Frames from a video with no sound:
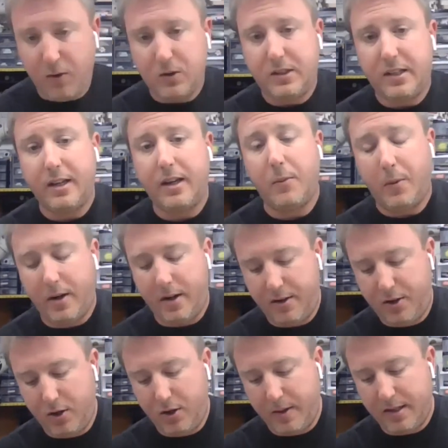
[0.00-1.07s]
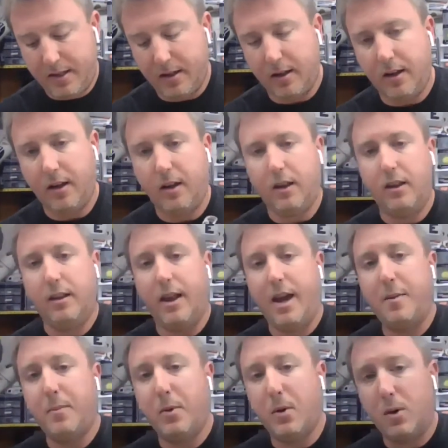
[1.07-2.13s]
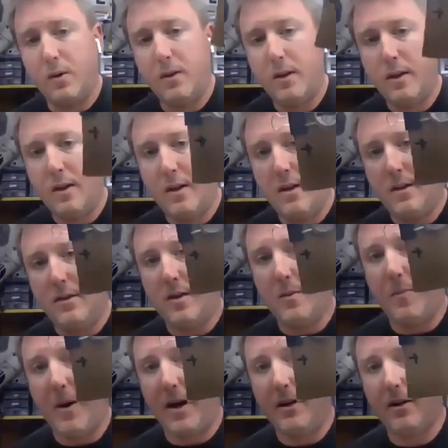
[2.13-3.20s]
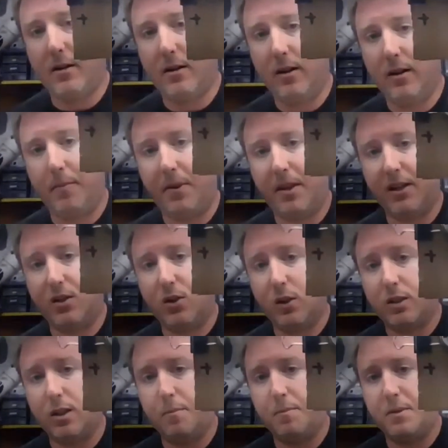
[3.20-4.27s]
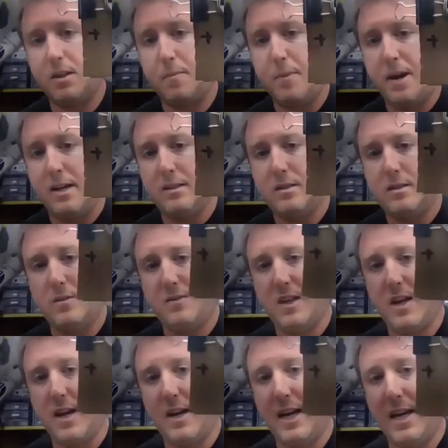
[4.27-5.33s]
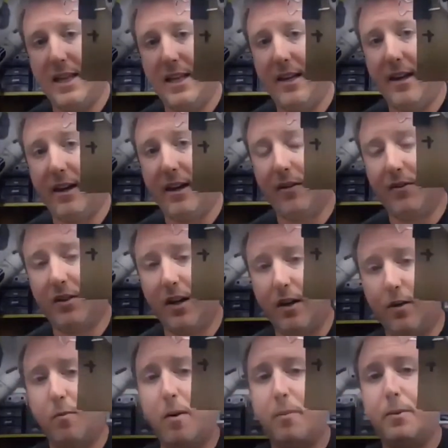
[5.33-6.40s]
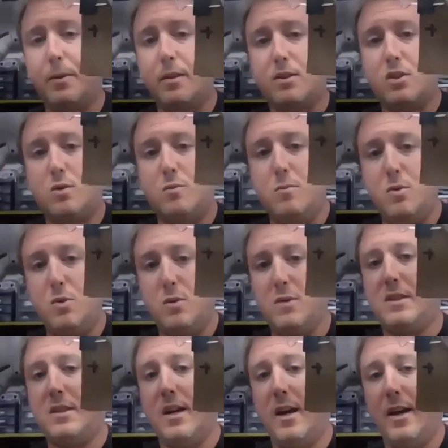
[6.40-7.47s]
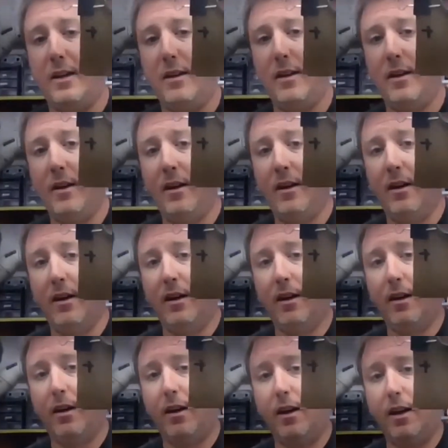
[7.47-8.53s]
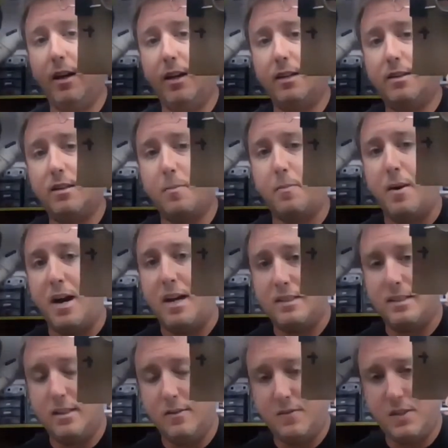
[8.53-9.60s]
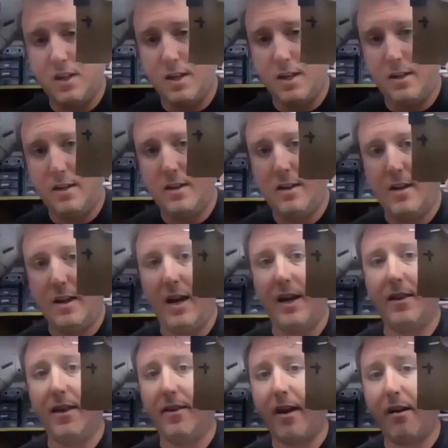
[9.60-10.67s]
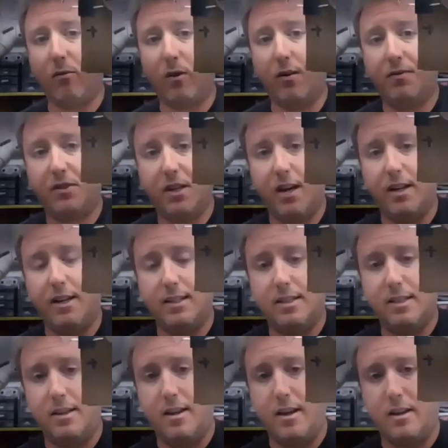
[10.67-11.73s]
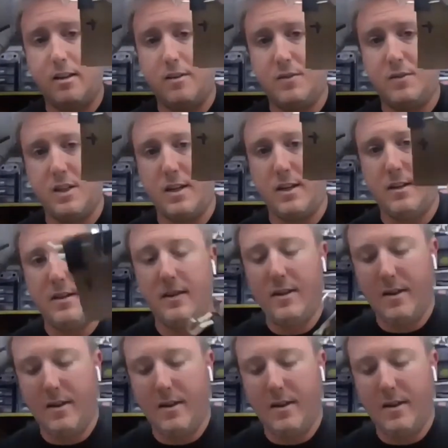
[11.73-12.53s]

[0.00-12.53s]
First thing I wanna do is label the binder clip that's hooked up to the positive side and the negative side. Remember the smooth side is the positive side and then that rough side is the negative side.